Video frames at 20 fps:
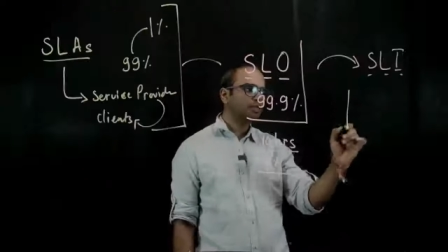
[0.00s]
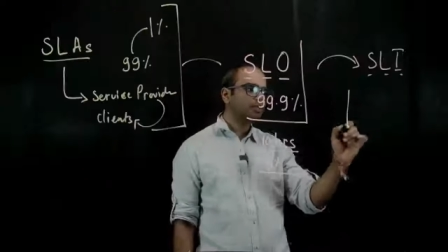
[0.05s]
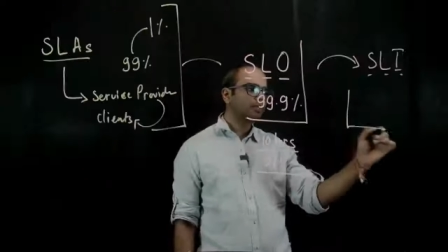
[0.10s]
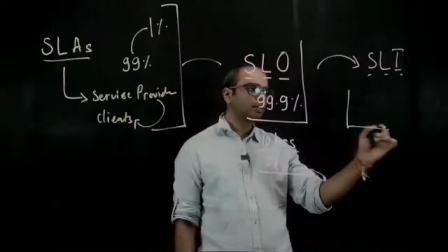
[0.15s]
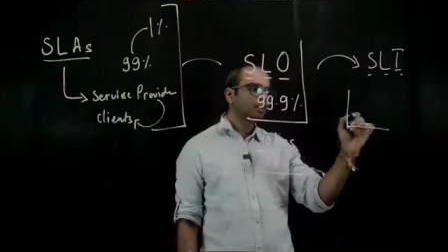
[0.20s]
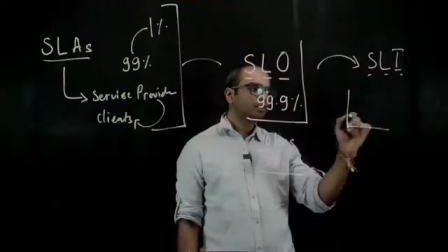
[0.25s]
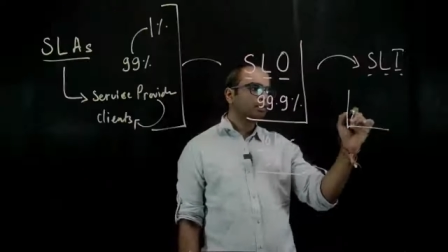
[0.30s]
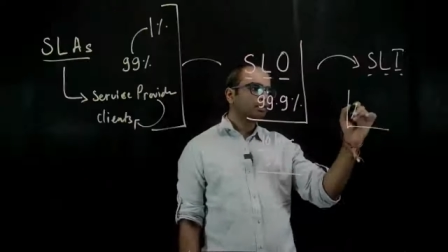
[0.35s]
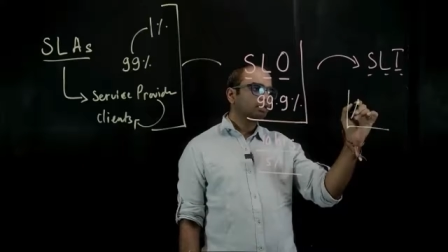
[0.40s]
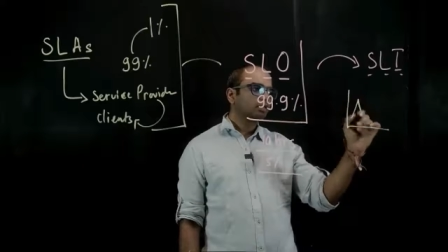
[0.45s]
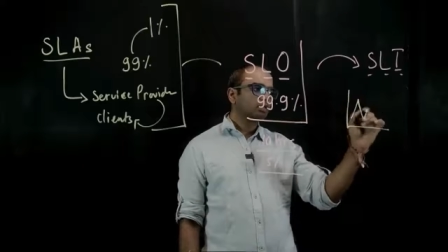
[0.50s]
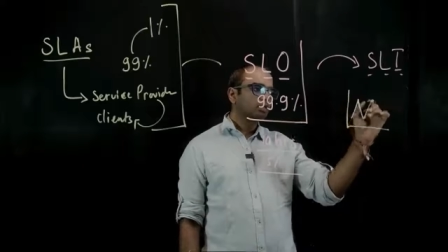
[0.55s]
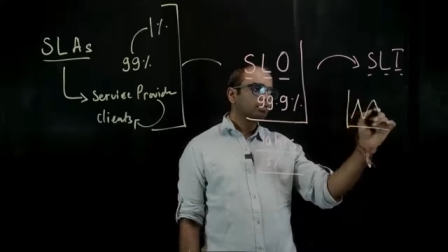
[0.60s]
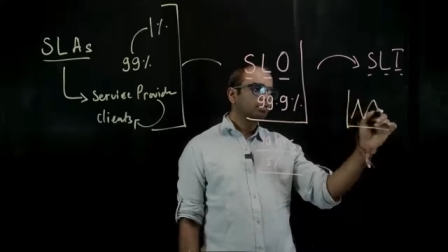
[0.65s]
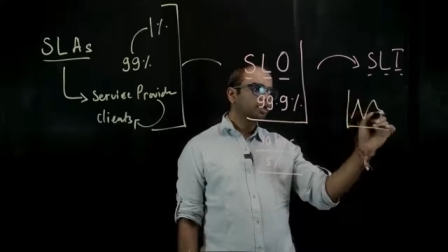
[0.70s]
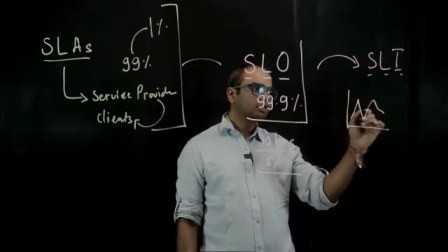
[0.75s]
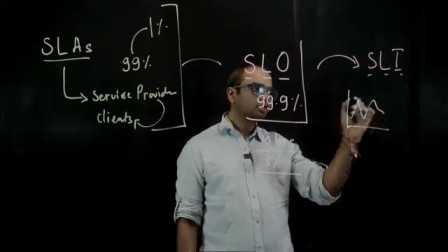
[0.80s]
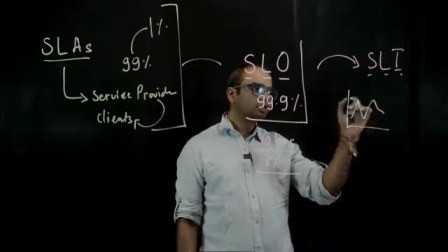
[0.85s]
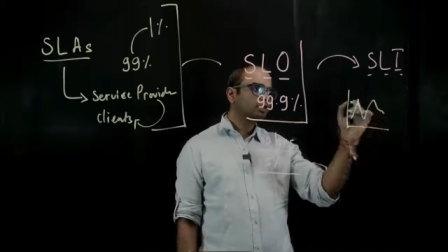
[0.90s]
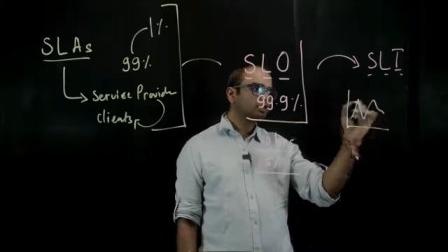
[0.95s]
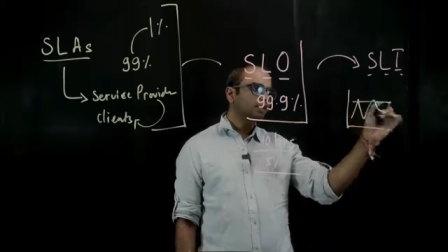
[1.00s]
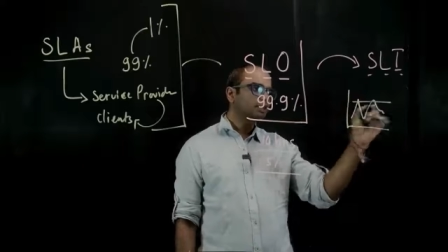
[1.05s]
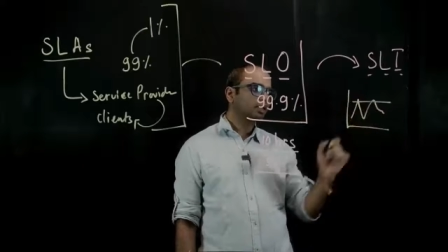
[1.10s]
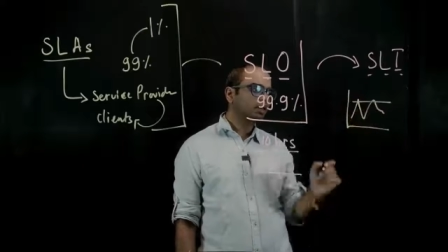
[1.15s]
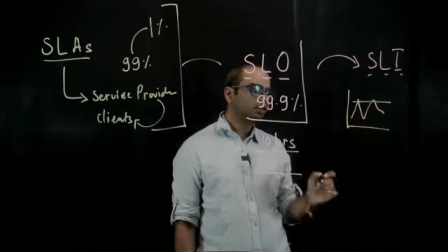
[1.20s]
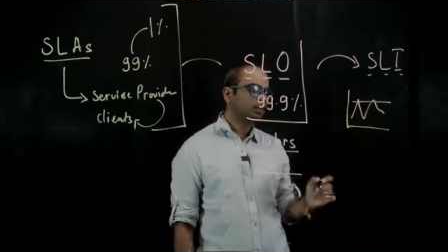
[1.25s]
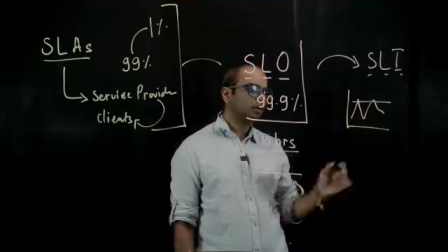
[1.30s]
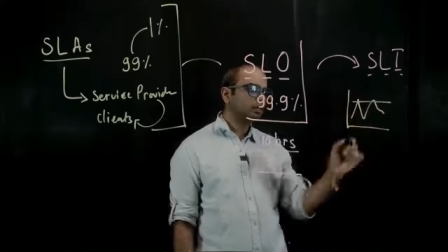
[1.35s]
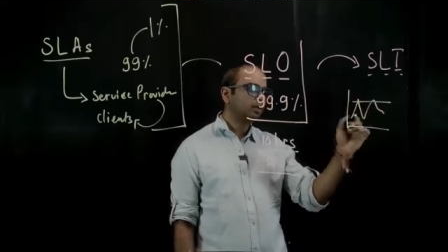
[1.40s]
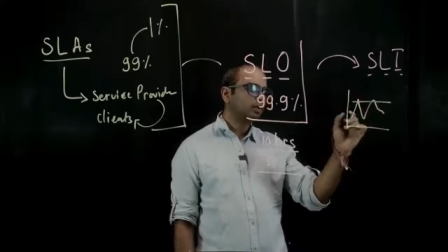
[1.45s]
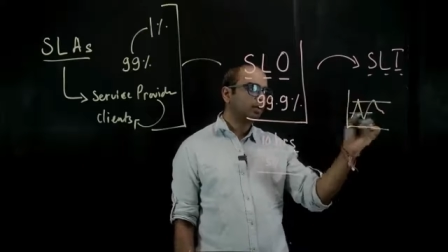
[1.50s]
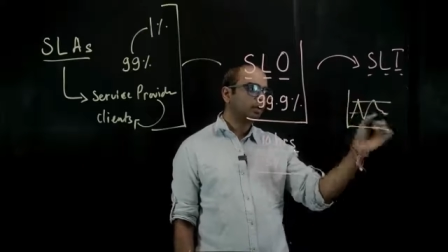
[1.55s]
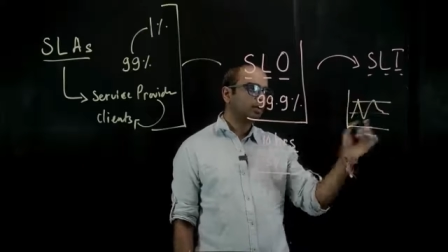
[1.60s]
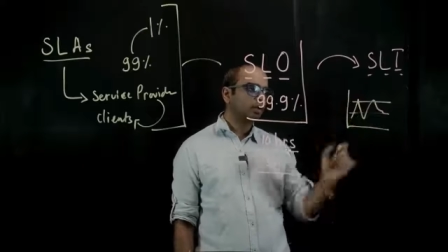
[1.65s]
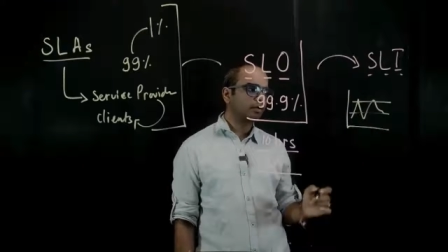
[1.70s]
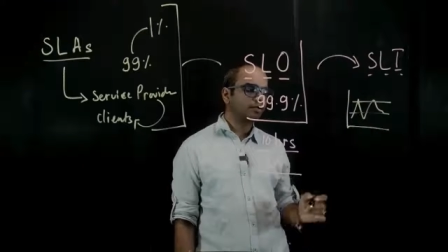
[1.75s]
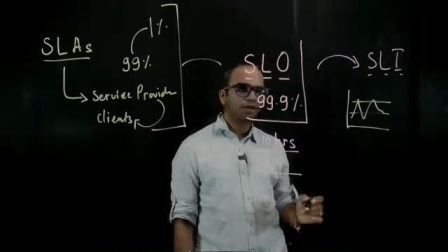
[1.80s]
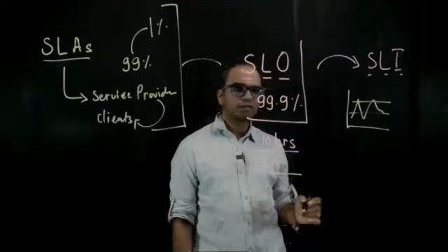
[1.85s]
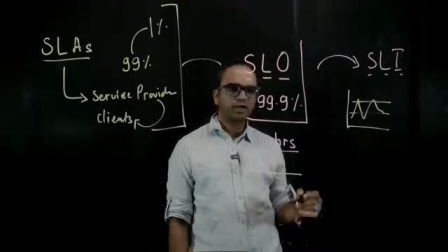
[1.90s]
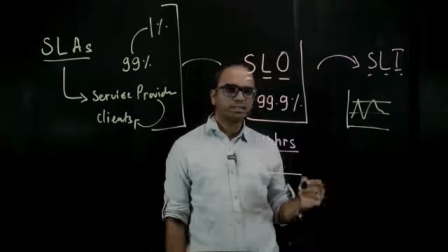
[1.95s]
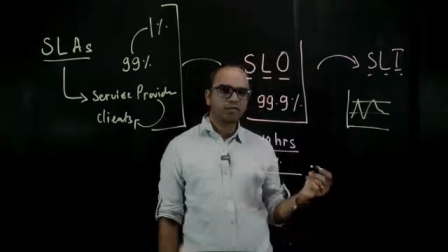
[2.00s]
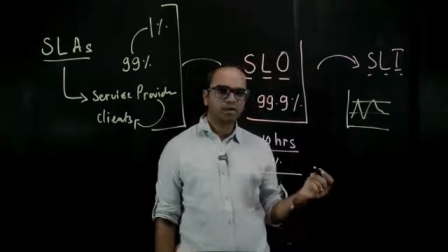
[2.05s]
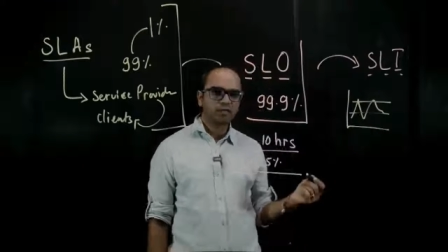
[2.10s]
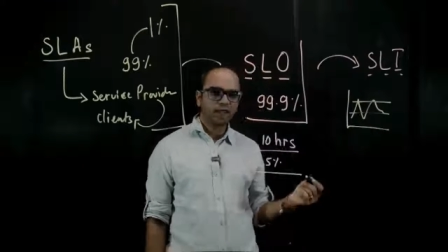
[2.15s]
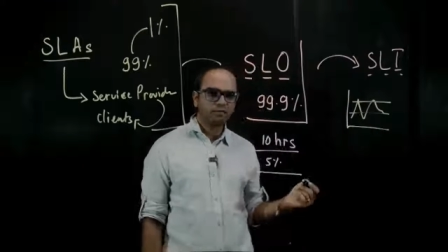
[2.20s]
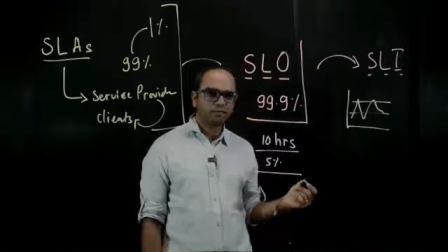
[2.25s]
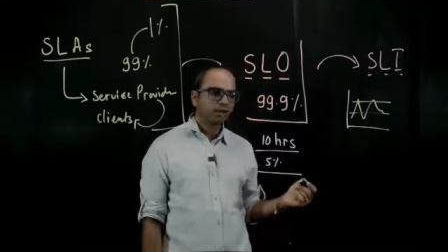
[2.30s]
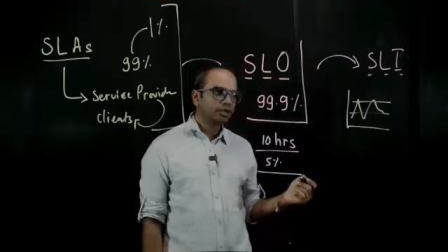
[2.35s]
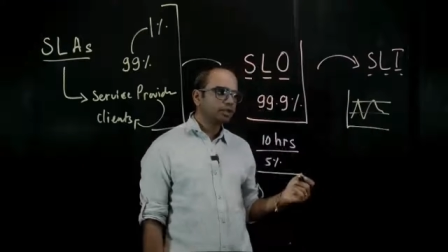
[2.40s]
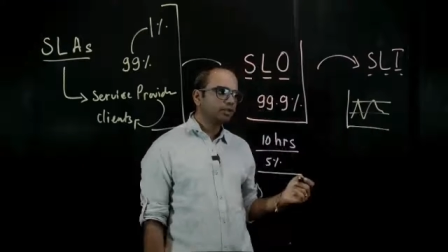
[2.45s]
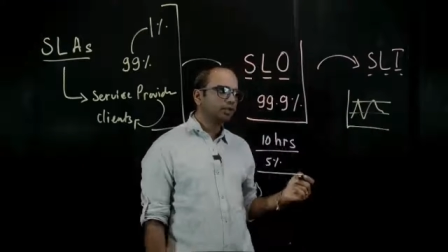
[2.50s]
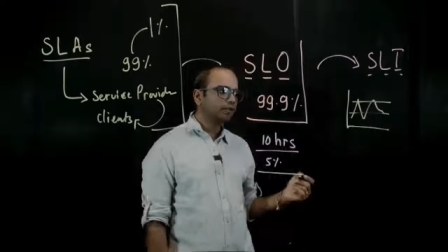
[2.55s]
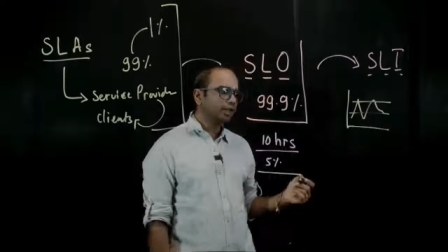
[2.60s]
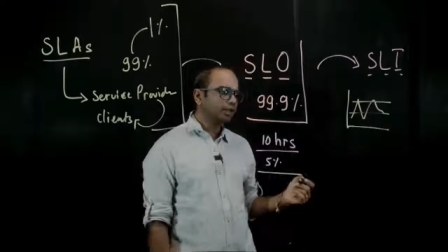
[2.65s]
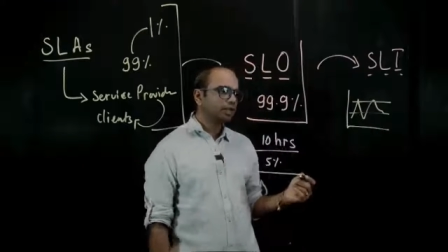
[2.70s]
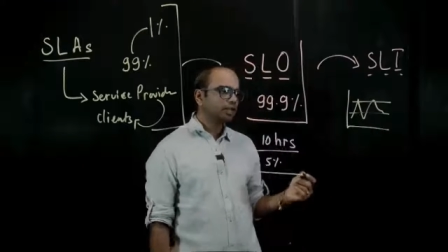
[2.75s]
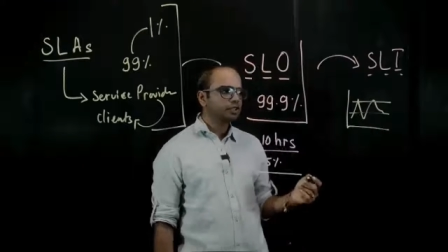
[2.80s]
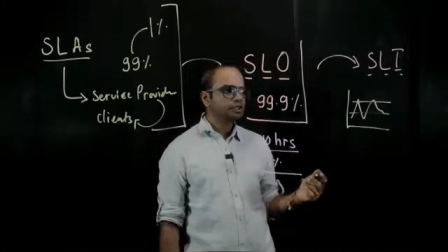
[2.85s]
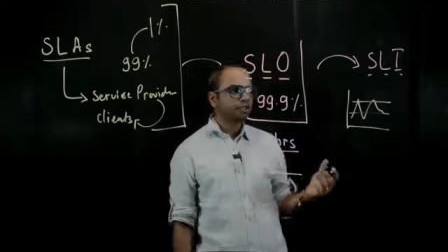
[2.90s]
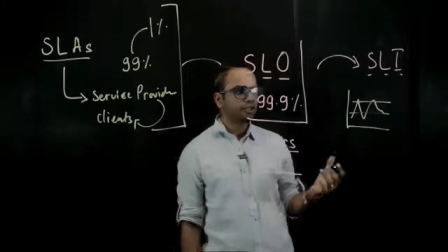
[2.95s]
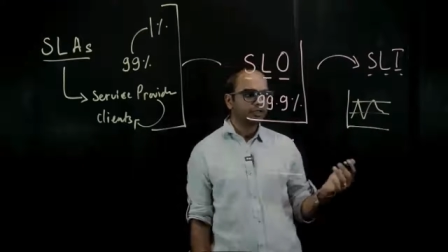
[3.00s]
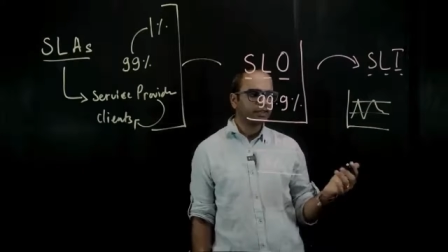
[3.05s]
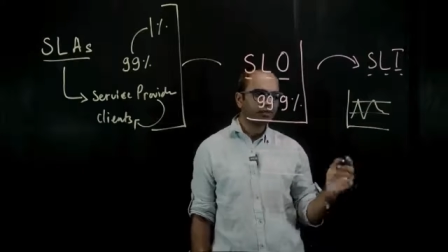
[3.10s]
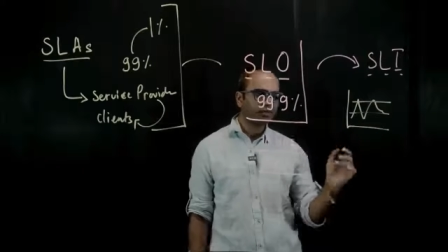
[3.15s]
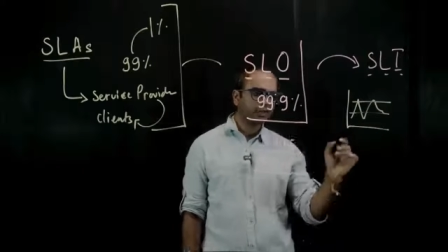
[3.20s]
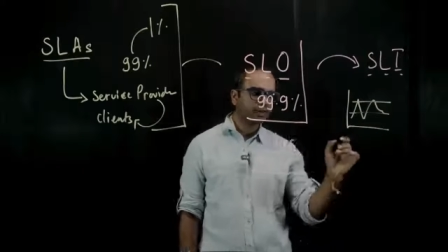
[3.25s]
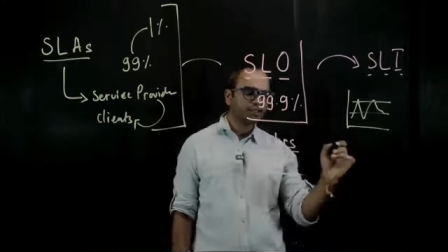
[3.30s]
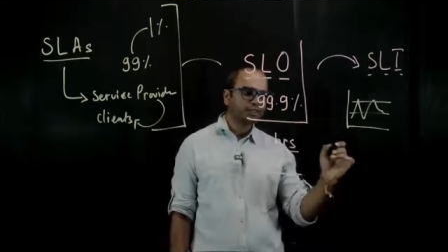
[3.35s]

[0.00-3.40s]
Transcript: and then also talk about the slas slos slis